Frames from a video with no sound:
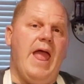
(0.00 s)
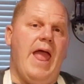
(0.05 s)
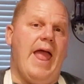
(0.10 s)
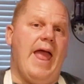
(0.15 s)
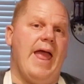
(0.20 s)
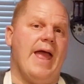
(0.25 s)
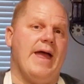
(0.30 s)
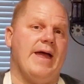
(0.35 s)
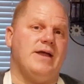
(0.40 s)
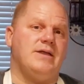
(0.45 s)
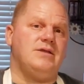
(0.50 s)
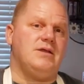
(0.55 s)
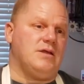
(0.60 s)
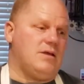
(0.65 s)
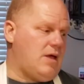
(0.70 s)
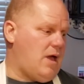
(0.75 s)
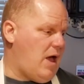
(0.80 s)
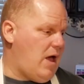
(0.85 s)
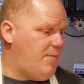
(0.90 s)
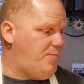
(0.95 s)
And
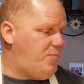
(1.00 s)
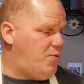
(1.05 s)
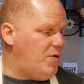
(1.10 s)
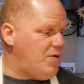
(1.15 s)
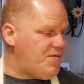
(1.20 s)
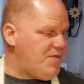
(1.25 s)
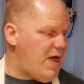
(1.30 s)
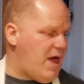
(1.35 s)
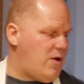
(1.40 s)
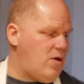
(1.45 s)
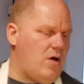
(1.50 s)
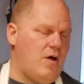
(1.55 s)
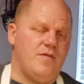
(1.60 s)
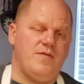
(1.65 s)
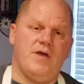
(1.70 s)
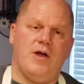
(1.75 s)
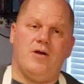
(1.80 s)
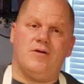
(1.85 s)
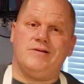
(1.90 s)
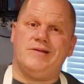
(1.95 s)
I put that on
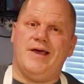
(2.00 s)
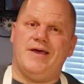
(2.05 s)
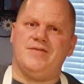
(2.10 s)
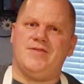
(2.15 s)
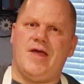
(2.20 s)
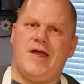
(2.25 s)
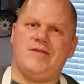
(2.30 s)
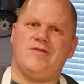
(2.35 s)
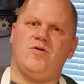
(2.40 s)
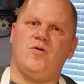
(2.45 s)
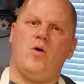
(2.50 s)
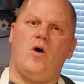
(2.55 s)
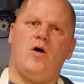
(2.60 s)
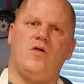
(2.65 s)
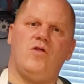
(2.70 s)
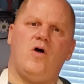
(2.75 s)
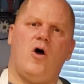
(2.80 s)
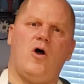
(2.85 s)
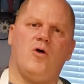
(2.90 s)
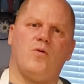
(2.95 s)
there and let that do
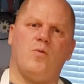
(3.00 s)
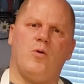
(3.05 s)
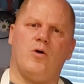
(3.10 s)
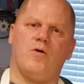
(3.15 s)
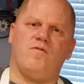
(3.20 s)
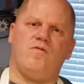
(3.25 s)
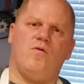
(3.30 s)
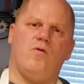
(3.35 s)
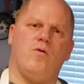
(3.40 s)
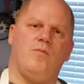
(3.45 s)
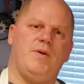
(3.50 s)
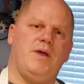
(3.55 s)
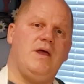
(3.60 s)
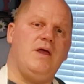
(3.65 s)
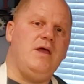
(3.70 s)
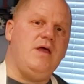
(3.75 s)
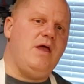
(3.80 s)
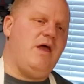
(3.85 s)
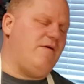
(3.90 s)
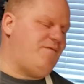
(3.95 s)
all the hard work for me.
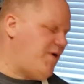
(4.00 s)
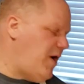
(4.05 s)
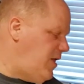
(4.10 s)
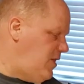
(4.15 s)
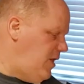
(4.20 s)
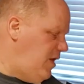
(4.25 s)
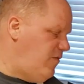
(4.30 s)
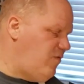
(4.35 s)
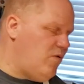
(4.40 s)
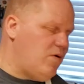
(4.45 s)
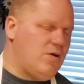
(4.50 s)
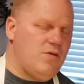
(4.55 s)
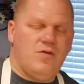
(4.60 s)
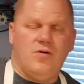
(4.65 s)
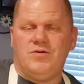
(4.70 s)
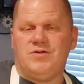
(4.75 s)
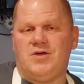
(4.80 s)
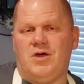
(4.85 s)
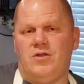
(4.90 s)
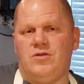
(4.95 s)
If I leave one of
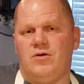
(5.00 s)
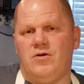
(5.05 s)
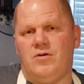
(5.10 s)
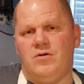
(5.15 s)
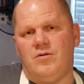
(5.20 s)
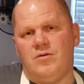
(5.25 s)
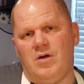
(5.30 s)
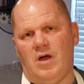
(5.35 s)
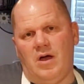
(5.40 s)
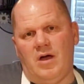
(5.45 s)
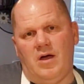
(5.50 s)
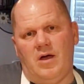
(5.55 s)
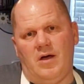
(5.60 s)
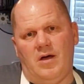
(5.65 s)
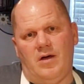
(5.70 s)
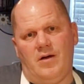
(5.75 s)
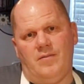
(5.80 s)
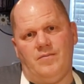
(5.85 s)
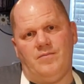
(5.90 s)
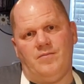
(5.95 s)
those other
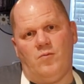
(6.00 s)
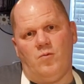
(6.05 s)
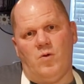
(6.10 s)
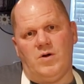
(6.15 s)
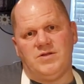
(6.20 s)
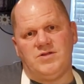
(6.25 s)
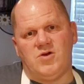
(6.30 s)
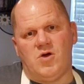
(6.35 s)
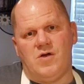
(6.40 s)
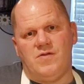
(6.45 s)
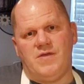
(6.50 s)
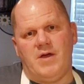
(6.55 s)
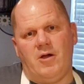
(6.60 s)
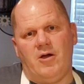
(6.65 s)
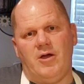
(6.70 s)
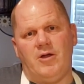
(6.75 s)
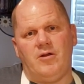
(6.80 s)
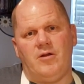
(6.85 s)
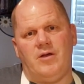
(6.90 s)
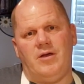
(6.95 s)
ones on
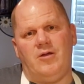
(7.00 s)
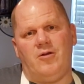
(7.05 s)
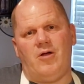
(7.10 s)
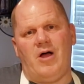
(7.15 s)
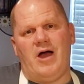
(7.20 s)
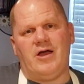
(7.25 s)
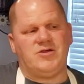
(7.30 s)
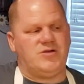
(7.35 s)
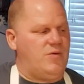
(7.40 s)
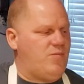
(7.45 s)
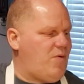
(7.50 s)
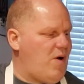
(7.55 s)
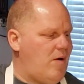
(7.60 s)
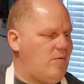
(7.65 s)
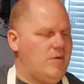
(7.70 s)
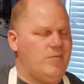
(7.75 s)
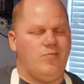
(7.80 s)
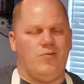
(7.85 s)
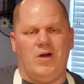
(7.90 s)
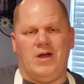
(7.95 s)
there, it'll actually
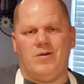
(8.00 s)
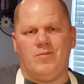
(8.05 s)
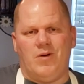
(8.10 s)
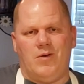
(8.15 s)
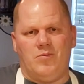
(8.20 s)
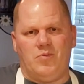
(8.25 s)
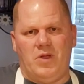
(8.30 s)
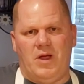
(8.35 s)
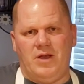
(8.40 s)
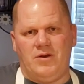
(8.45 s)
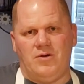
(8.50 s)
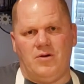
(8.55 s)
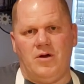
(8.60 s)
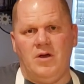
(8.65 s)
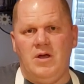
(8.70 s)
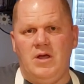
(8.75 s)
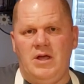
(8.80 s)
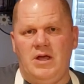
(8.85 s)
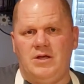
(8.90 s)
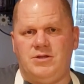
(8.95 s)
probably break my blender.
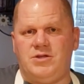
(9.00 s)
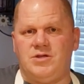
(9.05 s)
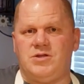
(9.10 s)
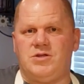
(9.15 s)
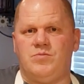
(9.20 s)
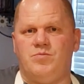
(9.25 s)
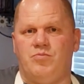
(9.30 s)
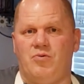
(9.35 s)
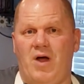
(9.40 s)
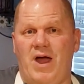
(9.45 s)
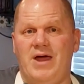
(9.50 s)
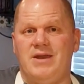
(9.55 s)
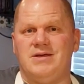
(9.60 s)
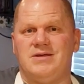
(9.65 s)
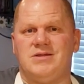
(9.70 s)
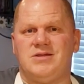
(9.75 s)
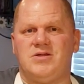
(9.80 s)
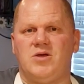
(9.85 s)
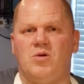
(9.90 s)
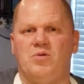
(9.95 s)
It's just bread
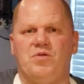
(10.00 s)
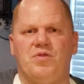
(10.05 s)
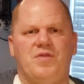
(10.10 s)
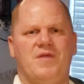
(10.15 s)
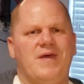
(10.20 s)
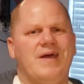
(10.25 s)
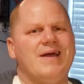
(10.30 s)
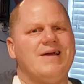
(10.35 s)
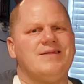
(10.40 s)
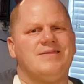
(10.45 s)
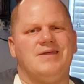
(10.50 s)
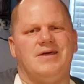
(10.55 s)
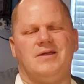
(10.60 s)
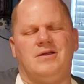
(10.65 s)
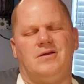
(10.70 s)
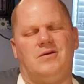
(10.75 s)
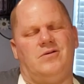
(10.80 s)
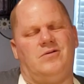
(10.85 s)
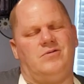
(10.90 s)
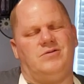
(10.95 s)
is so thick that
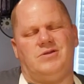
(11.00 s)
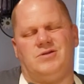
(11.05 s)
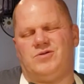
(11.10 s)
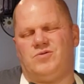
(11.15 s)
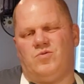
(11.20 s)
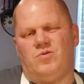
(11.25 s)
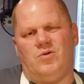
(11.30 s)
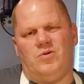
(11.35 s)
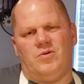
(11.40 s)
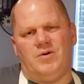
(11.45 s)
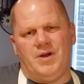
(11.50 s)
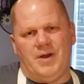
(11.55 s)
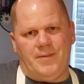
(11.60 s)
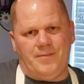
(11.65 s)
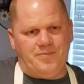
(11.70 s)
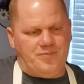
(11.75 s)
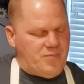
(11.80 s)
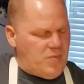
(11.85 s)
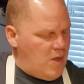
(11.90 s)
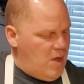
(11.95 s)
it'll just ruin
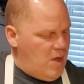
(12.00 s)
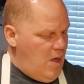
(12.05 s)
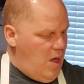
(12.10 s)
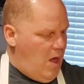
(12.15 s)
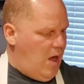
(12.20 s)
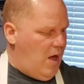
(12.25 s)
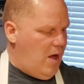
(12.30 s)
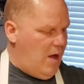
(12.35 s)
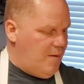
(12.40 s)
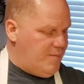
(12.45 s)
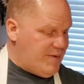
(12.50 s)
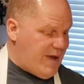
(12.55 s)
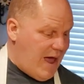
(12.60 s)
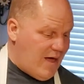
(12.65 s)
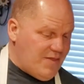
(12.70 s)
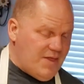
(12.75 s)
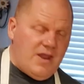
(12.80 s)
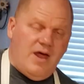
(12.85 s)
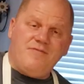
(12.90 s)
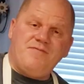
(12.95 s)
it.
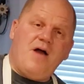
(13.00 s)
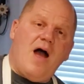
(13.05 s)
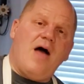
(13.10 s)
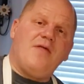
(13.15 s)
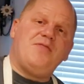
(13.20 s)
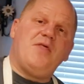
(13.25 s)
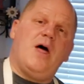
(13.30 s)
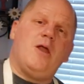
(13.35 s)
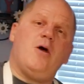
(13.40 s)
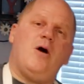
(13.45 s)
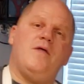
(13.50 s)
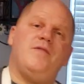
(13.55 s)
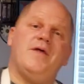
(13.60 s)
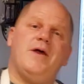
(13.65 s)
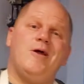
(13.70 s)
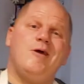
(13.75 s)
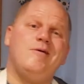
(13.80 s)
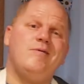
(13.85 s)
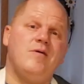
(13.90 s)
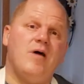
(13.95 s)
Now that I've got that on
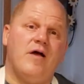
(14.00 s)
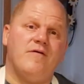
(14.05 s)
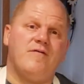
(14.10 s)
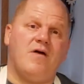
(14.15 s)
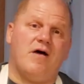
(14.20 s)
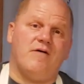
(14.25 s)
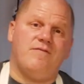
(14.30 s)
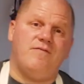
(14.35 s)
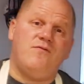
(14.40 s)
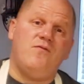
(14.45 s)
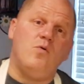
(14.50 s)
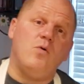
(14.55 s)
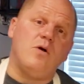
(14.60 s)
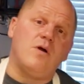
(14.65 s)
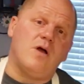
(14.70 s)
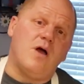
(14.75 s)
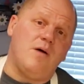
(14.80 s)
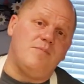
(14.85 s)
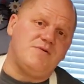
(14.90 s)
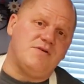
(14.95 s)
there, I've got
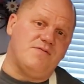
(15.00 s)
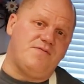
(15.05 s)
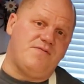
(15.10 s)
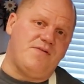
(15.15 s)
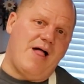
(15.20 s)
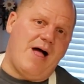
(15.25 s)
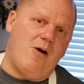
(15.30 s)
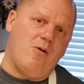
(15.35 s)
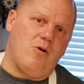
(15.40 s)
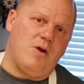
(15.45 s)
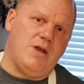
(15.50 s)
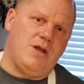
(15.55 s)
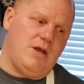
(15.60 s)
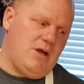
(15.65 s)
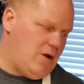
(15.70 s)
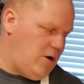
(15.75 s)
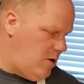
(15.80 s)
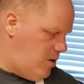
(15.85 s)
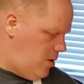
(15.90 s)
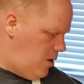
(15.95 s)
4 cups of flour in
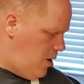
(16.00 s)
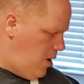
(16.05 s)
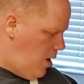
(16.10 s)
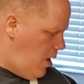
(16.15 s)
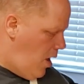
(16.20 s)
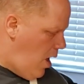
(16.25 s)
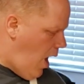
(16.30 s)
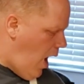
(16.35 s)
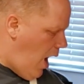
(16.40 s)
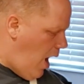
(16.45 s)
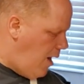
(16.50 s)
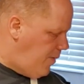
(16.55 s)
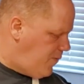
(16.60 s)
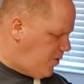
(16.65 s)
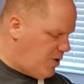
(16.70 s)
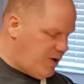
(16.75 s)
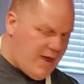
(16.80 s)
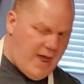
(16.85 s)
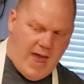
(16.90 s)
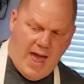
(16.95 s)
here, I'm
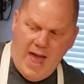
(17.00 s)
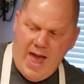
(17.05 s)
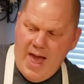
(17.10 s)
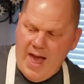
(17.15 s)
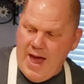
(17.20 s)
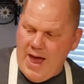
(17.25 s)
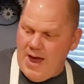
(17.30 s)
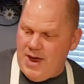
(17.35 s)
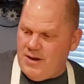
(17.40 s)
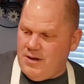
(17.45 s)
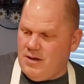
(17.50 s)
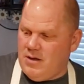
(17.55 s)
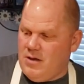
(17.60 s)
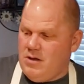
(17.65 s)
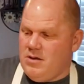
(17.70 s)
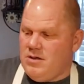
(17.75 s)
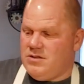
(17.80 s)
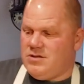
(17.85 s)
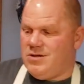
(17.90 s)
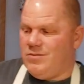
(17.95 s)
going to add
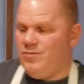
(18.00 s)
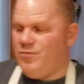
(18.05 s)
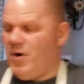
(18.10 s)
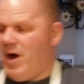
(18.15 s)
some